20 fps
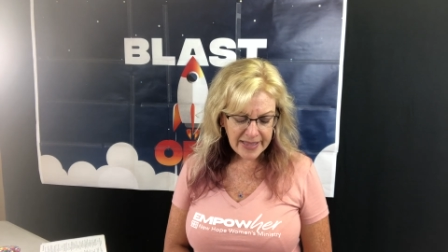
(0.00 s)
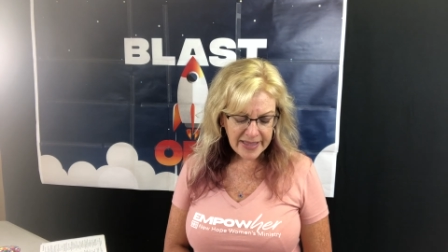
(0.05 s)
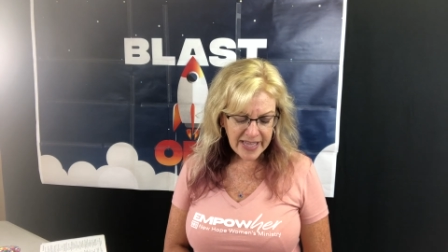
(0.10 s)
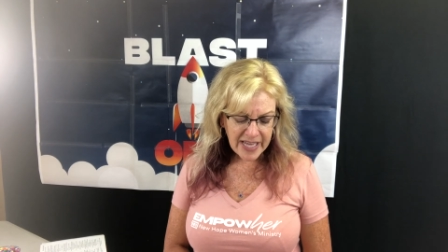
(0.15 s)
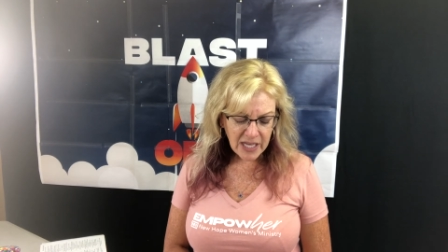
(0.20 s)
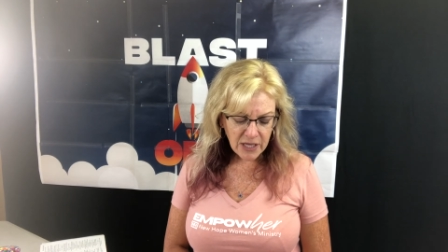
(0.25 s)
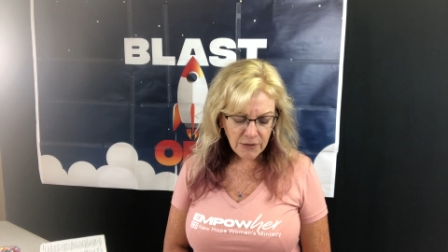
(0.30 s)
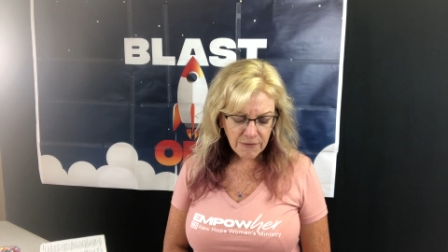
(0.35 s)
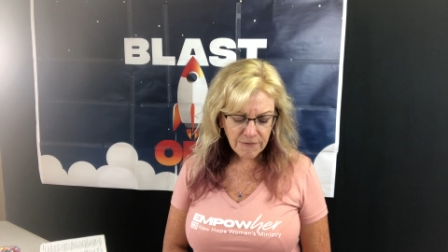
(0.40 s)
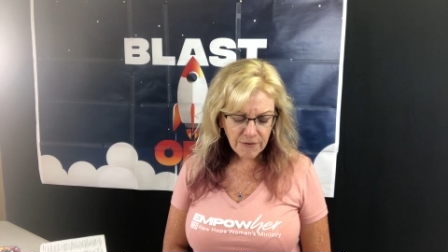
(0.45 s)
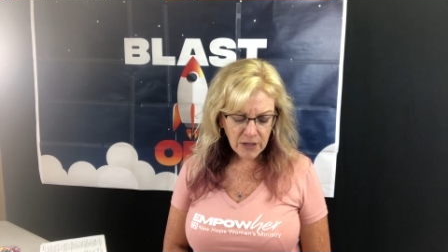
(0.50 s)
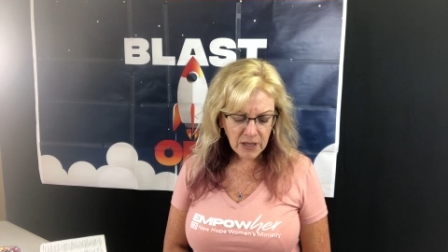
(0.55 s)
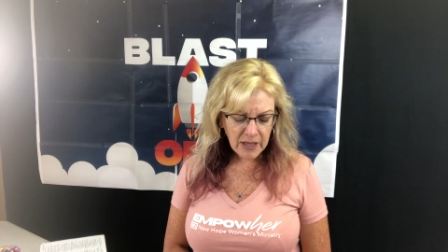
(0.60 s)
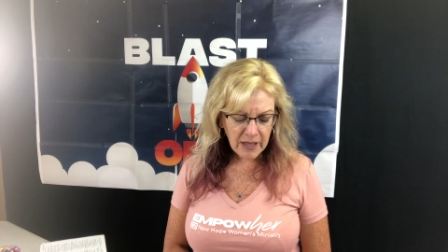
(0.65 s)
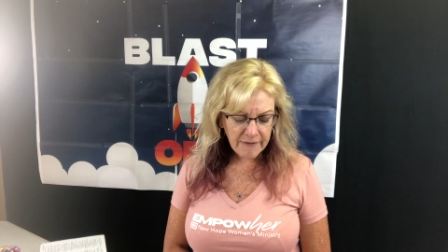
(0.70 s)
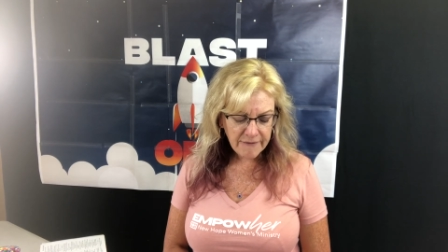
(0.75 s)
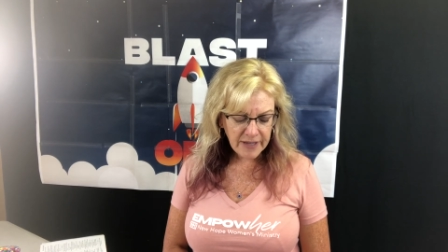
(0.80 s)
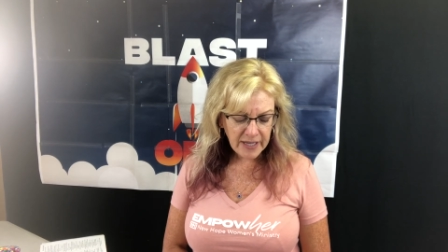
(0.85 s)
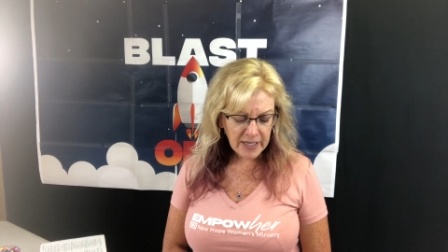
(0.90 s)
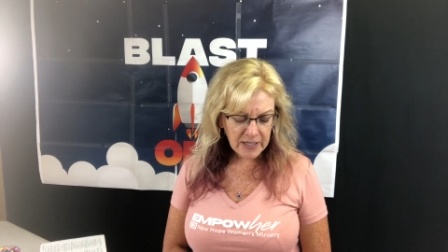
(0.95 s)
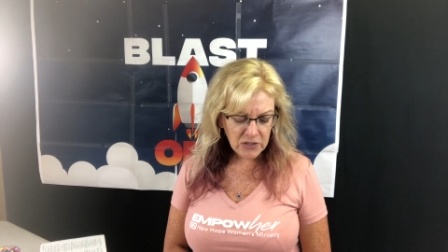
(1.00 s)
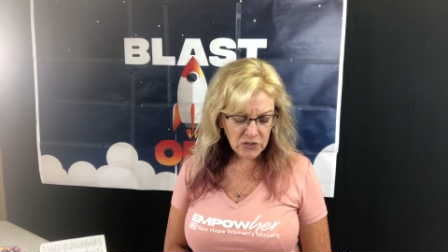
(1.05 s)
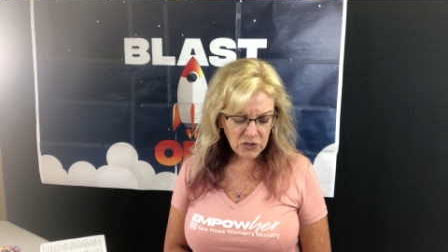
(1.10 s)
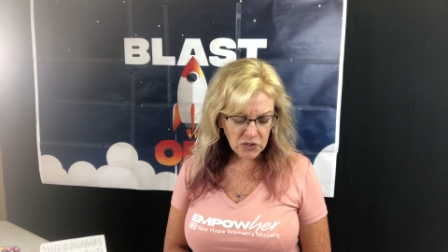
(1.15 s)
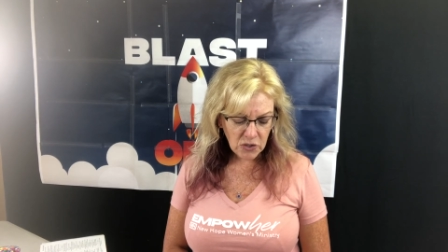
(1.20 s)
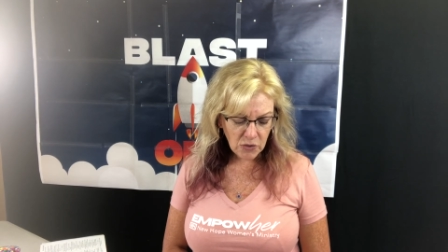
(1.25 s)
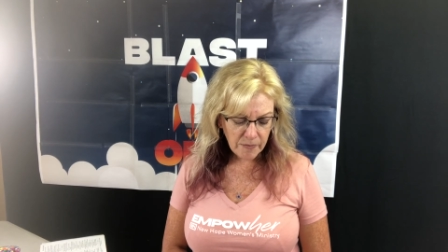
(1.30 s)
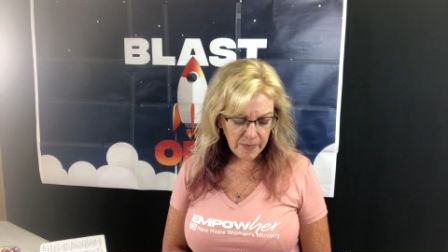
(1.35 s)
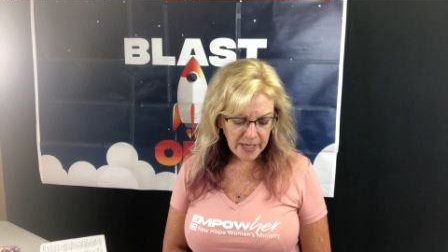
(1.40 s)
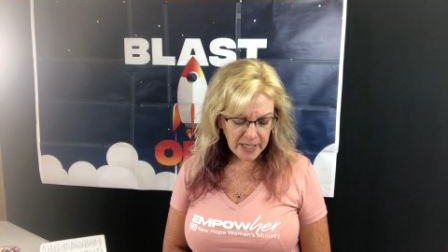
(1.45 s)
Thank you for loving us
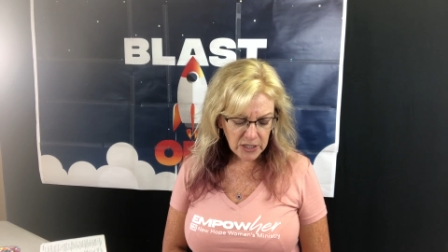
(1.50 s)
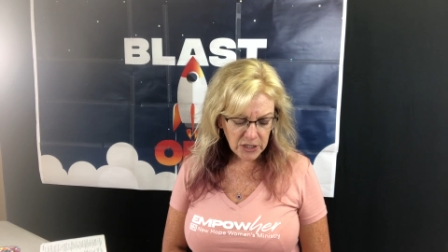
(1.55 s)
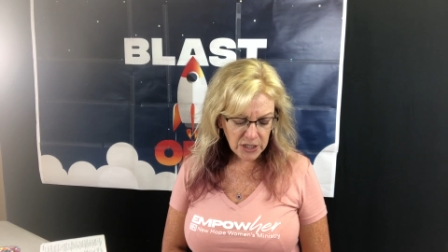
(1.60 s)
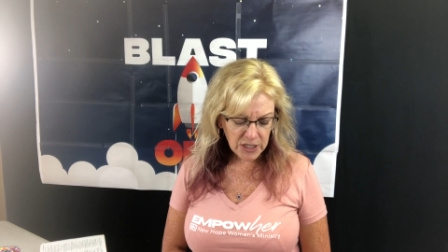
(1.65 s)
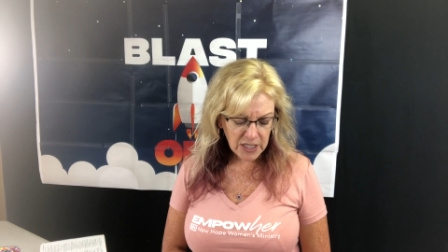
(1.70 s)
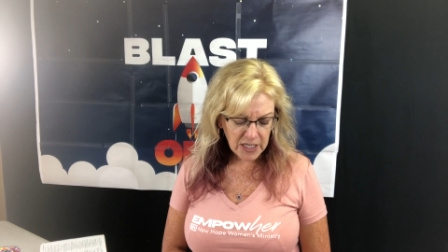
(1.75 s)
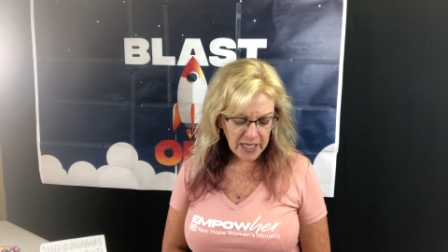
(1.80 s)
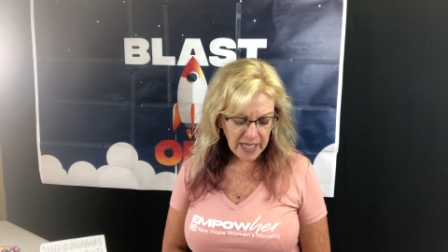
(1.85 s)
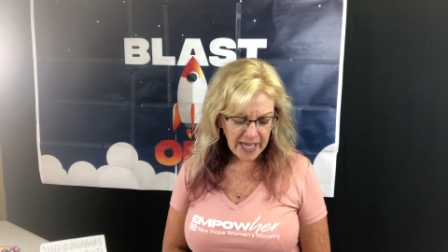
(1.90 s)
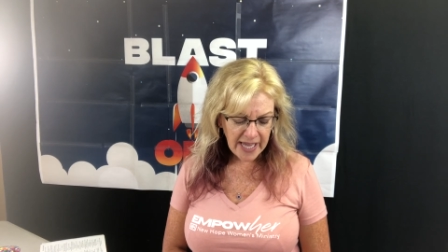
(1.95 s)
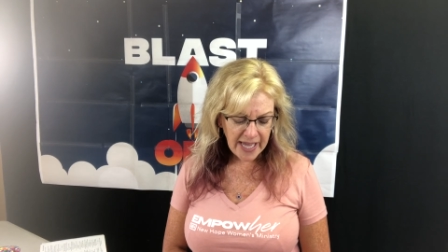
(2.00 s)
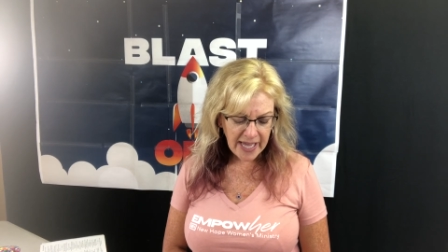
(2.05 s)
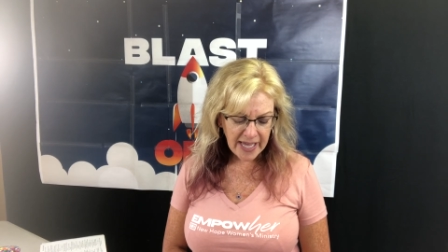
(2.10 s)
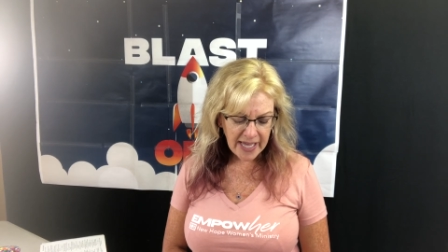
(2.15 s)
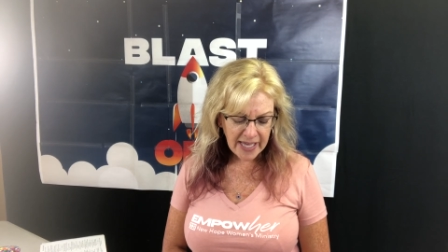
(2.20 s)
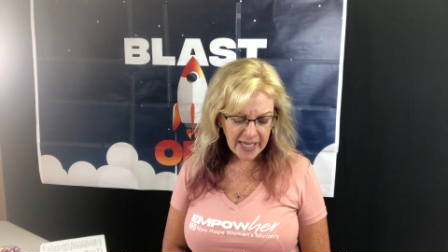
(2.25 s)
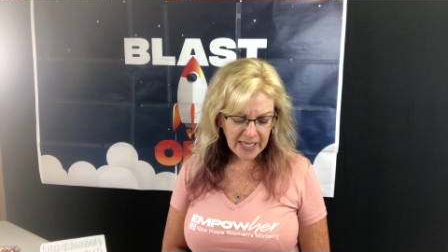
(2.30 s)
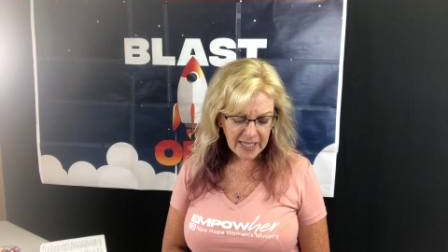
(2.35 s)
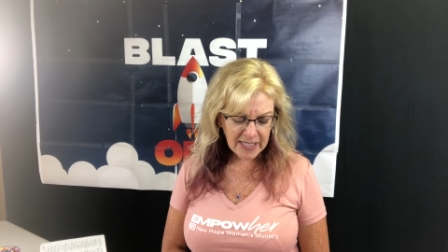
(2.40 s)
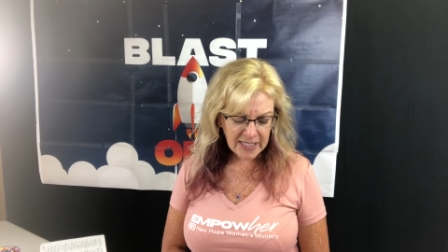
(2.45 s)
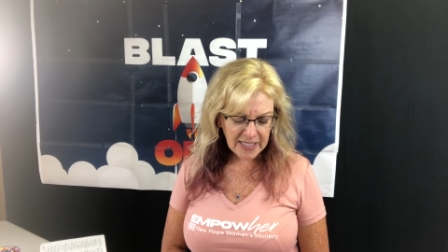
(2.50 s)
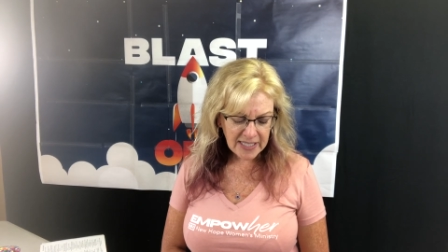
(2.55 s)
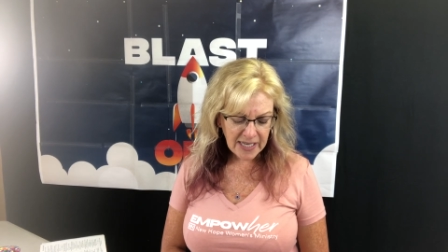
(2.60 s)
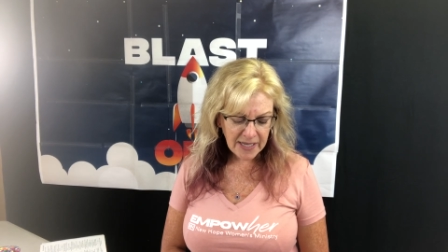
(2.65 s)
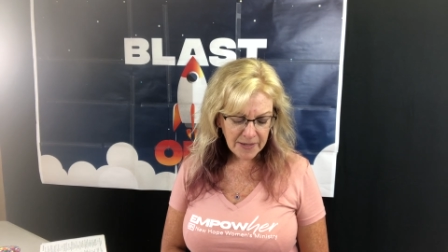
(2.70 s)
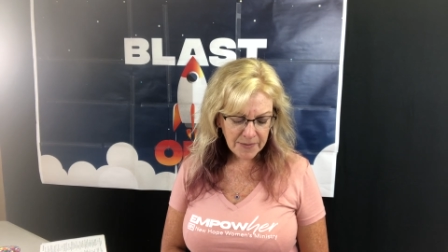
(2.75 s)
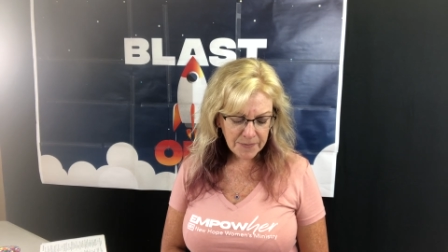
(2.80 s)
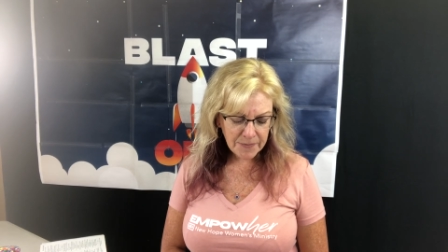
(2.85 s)
so much, and